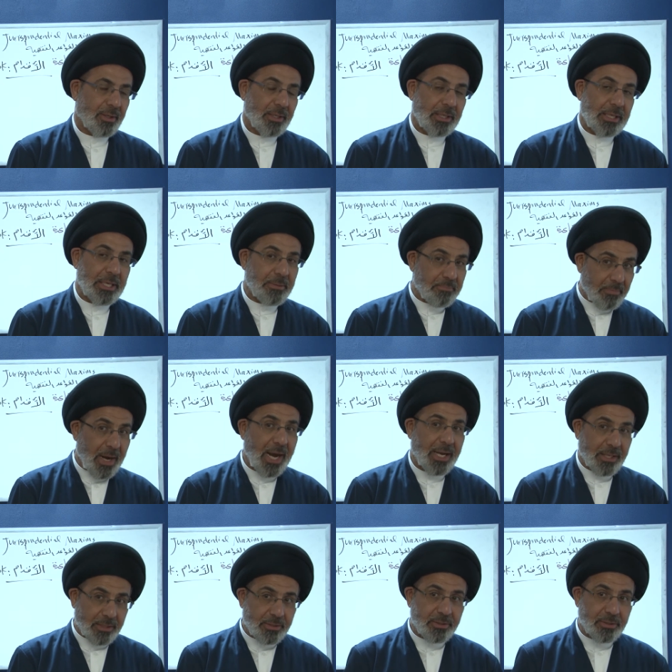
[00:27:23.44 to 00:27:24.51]
He
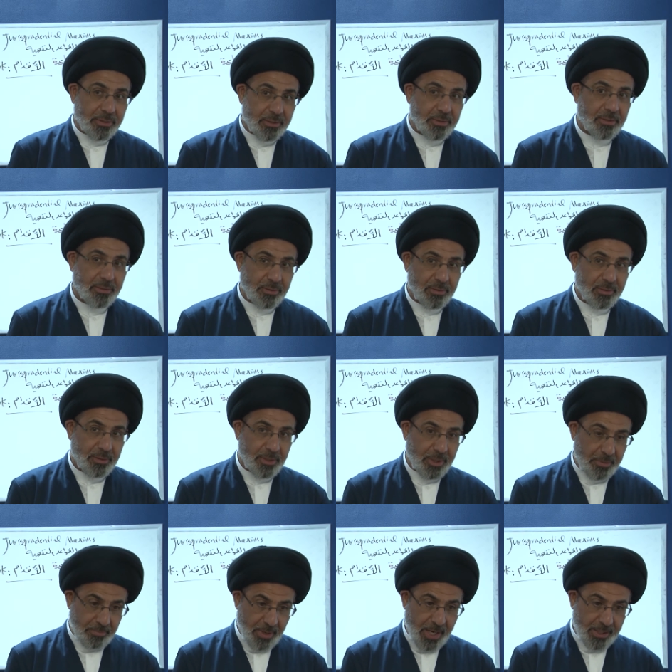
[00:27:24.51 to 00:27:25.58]
might,
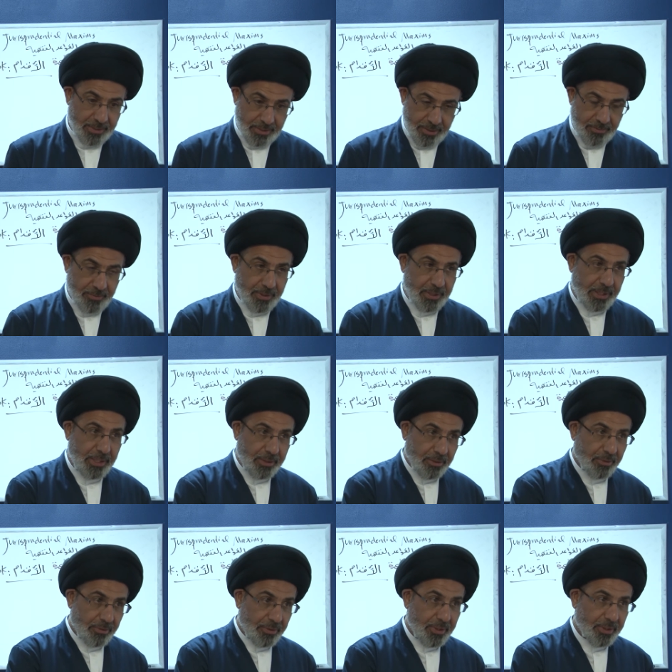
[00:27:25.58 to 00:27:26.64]
in the
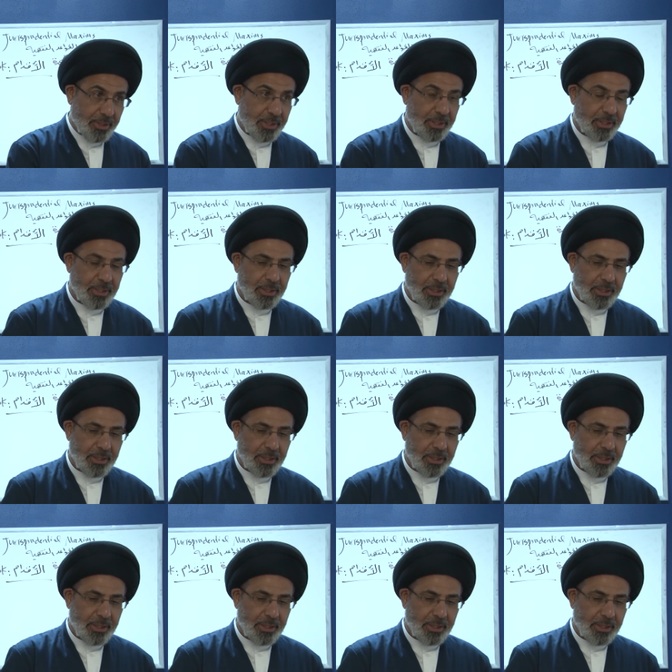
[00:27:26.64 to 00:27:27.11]
legal theory,